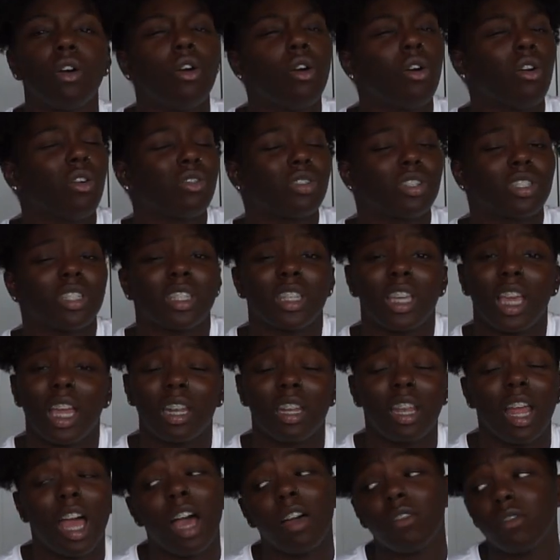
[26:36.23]
Or just, again,
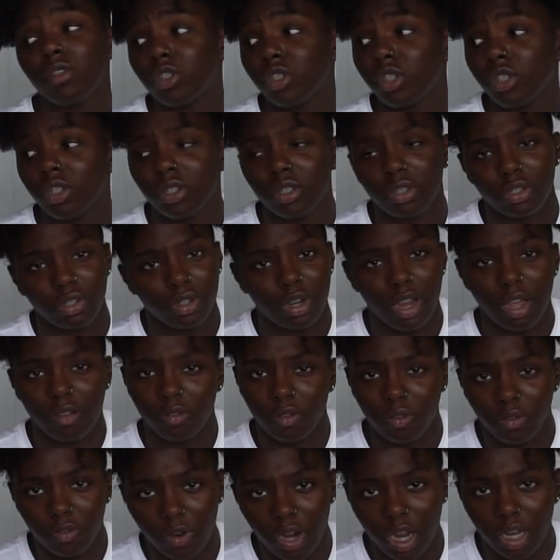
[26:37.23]
have a cheerleader, have a
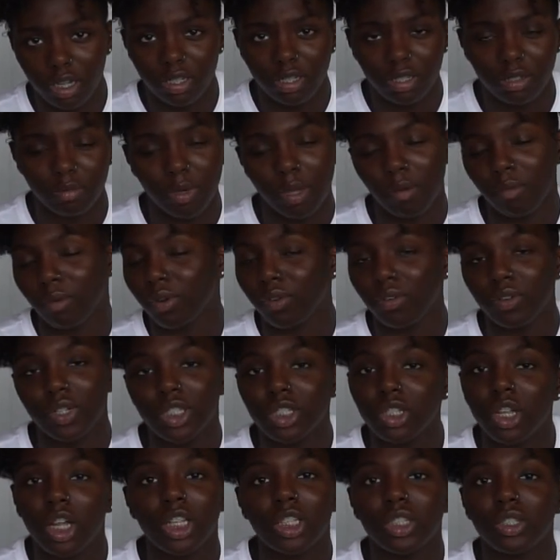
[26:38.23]
friend. My boyfriend's
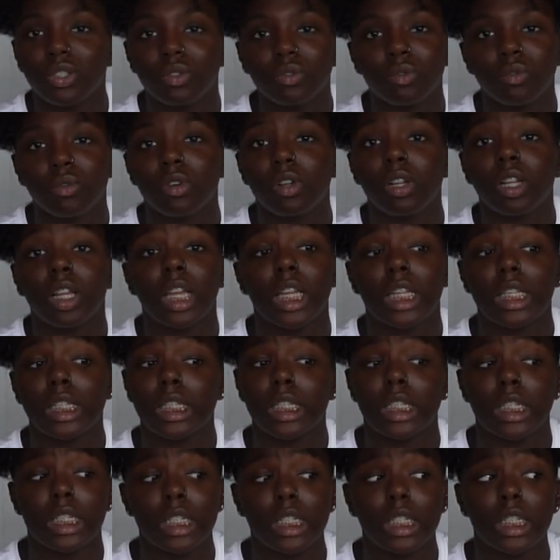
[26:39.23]
not in school and
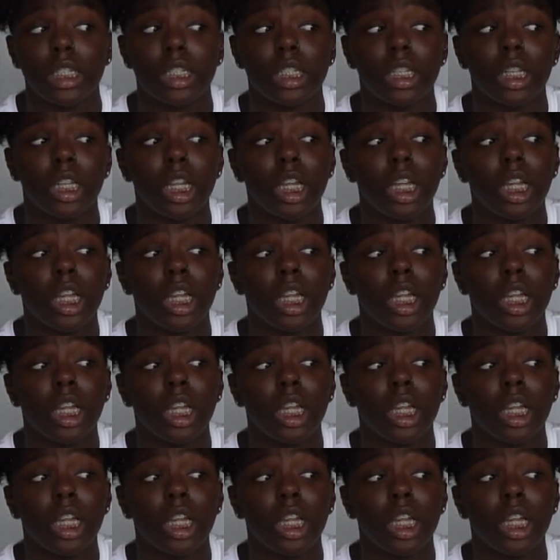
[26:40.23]
he